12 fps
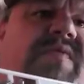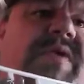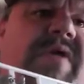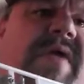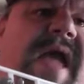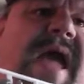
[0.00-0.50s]

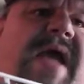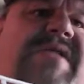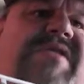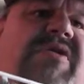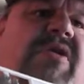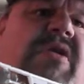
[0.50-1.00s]
rear
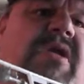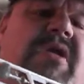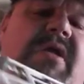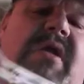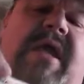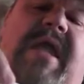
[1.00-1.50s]
axle
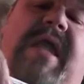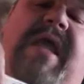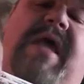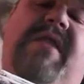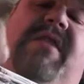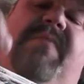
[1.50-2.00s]

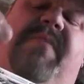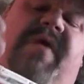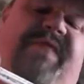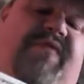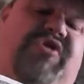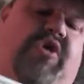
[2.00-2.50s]
and the
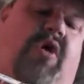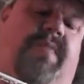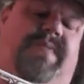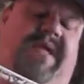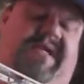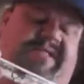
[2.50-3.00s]
mufflers all
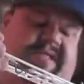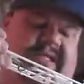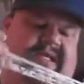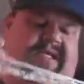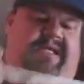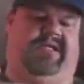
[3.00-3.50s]
painted
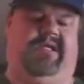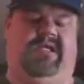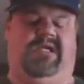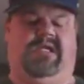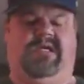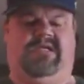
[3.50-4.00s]
in
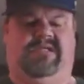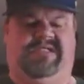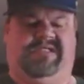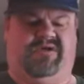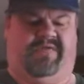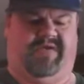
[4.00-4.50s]
the
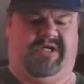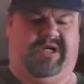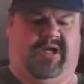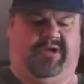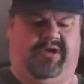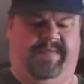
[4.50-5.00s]
silver
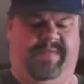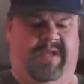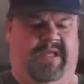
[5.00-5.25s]
color.